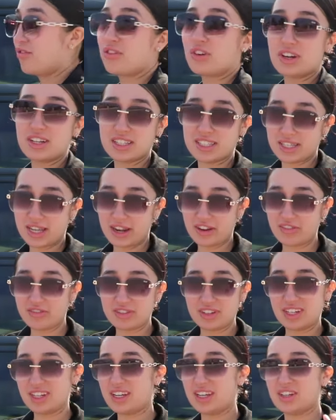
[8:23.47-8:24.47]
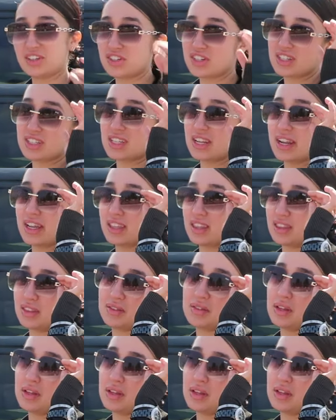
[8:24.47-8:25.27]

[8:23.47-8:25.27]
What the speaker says: for safety. And just like,